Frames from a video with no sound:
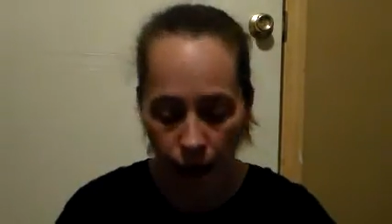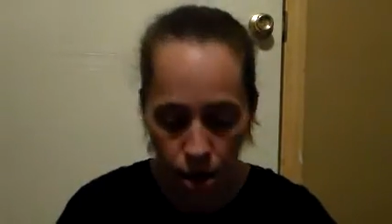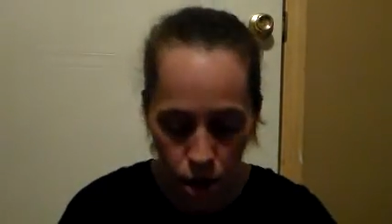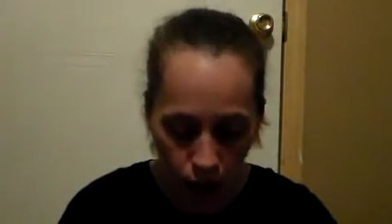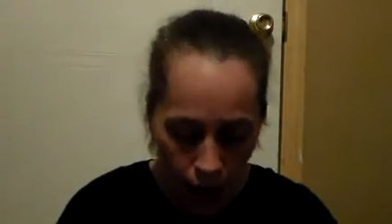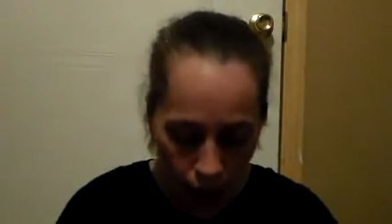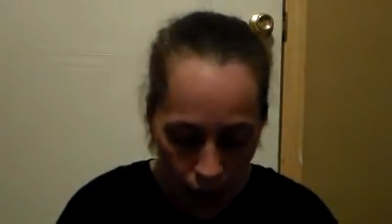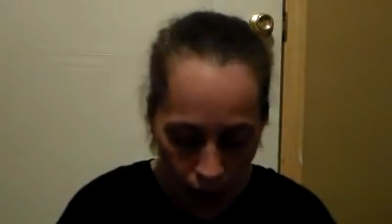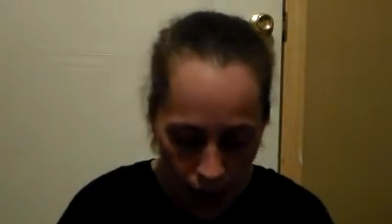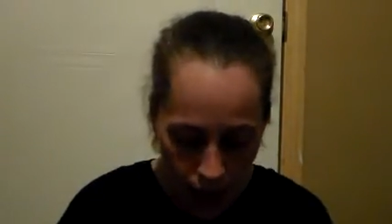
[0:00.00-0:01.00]
page.
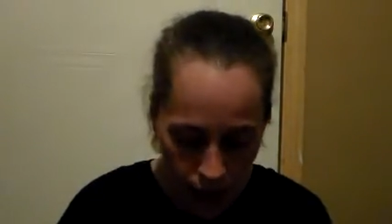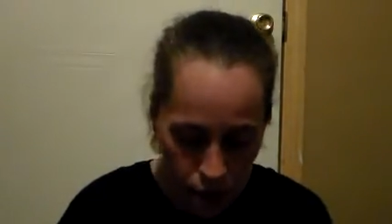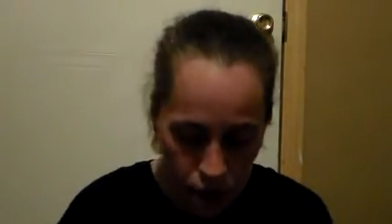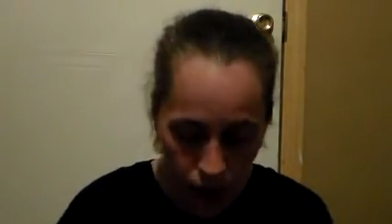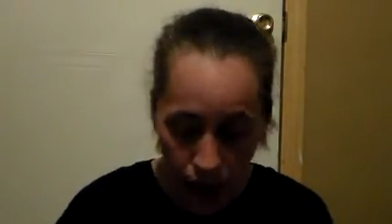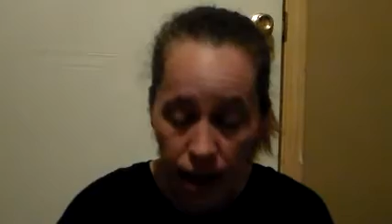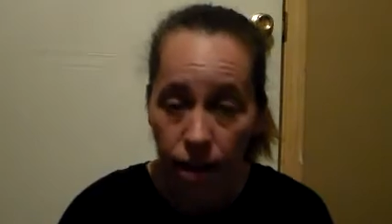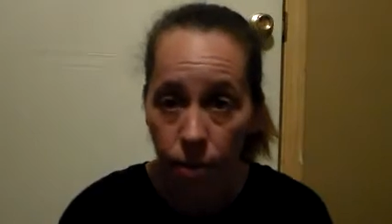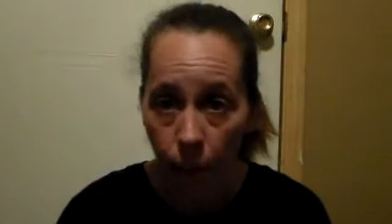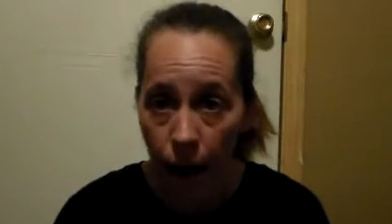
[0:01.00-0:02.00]
And she
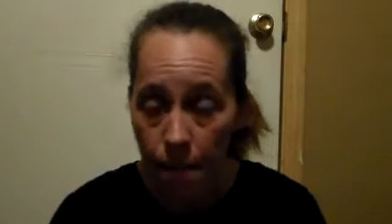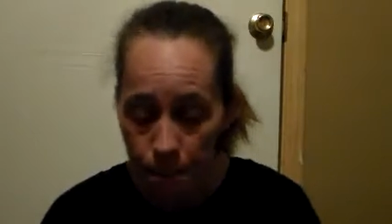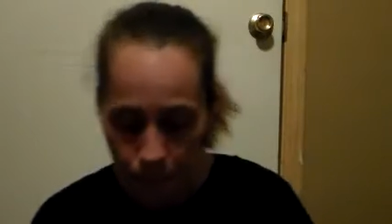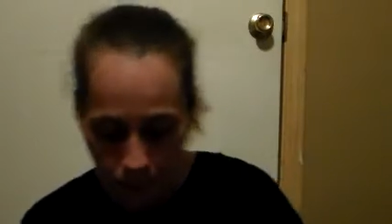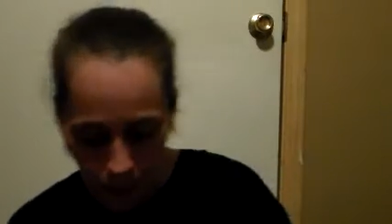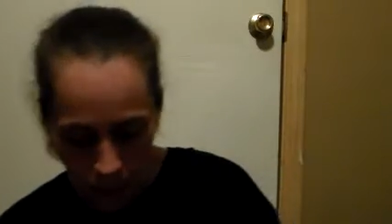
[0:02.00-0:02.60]
had a giveaway.